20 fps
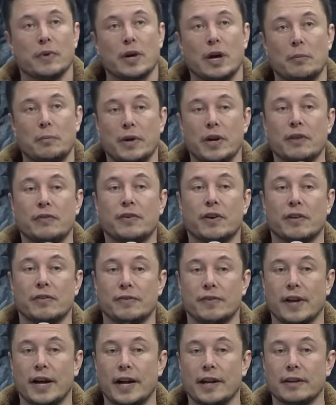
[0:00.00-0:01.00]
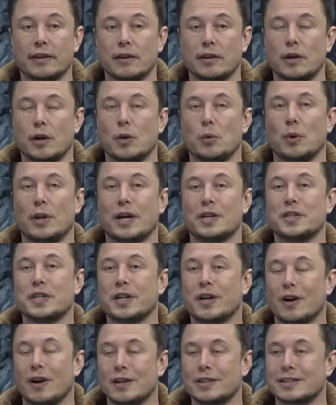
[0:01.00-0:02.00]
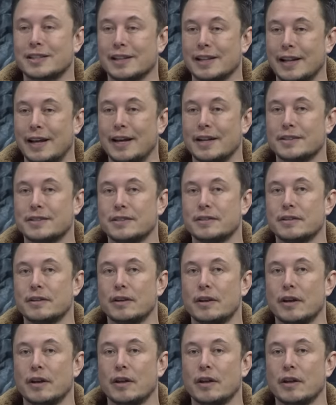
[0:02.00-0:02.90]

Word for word: a B F R flight will actually cost less